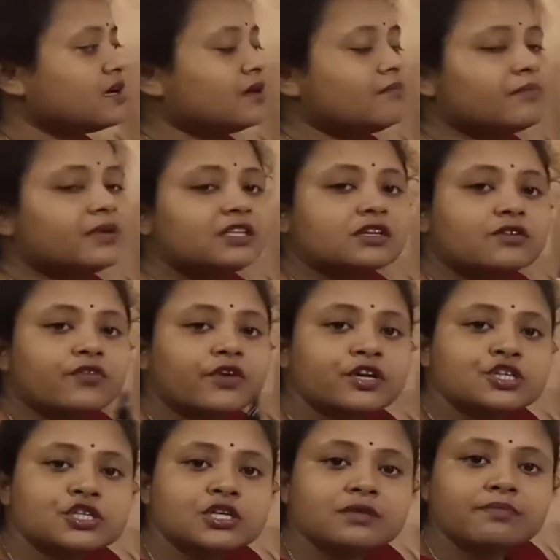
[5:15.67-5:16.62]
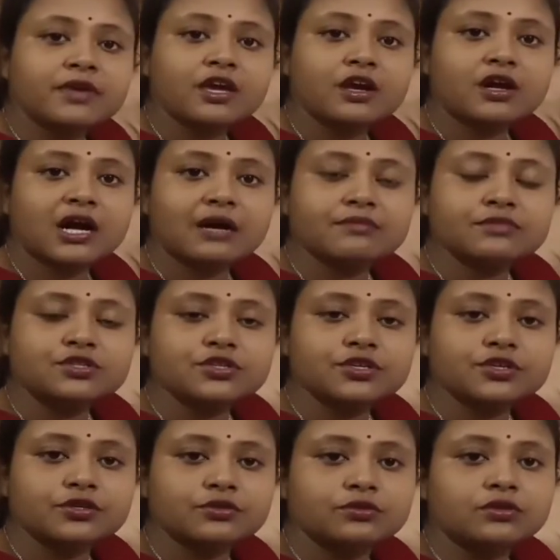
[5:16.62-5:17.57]
But the question may come to
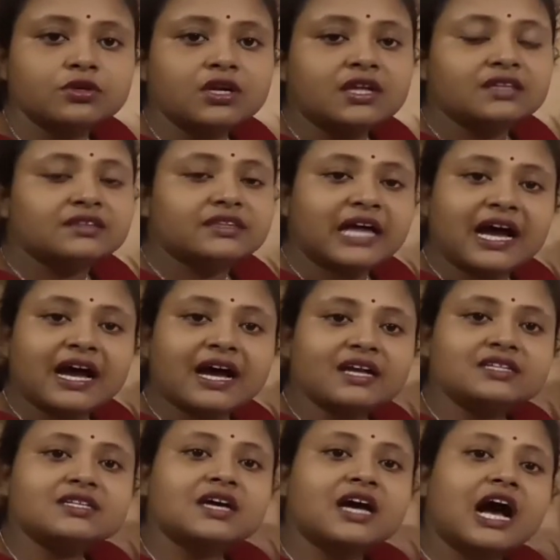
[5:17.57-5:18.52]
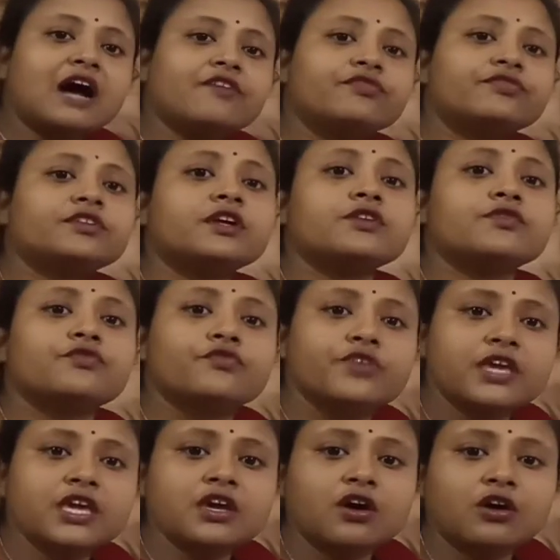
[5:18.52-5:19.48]
you that after
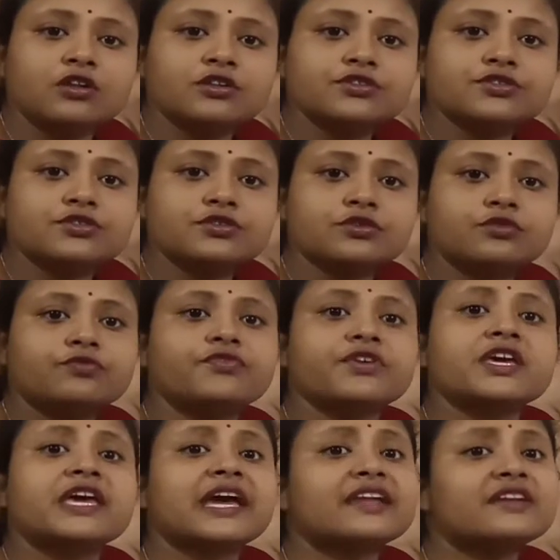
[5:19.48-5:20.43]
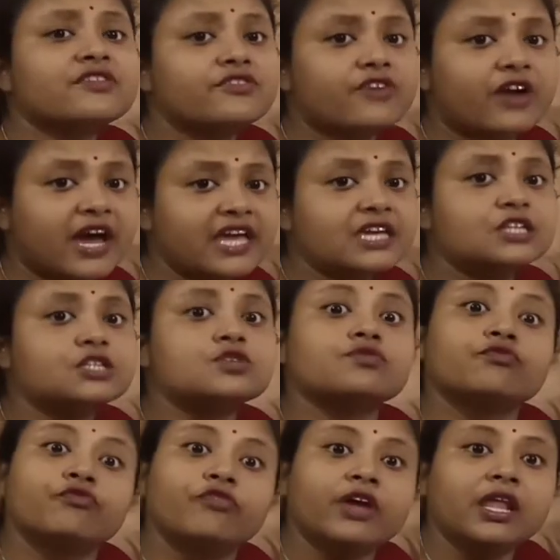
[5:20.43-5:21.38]
we also, we can write
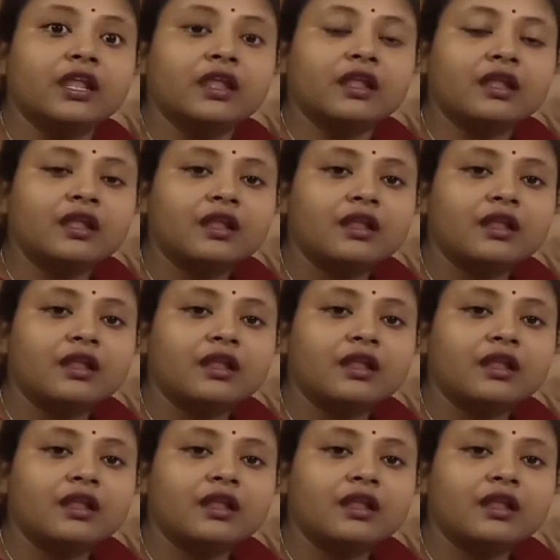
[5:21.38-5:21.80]
will.